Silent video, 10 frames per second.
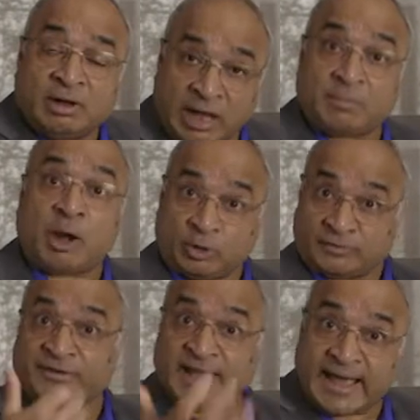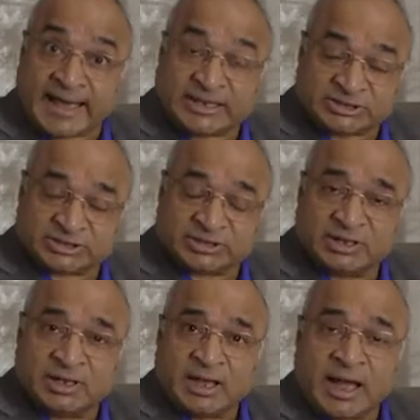I'm out of cash,
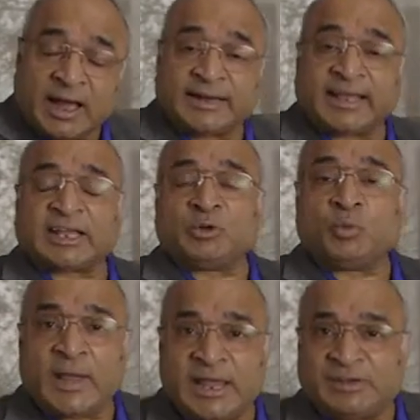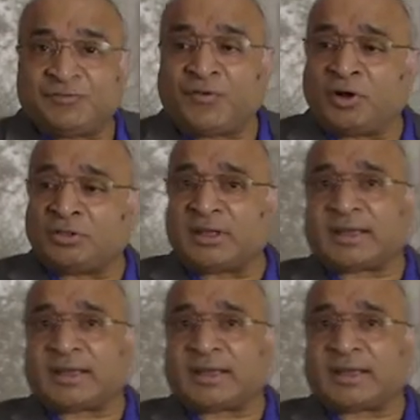and I can wait for the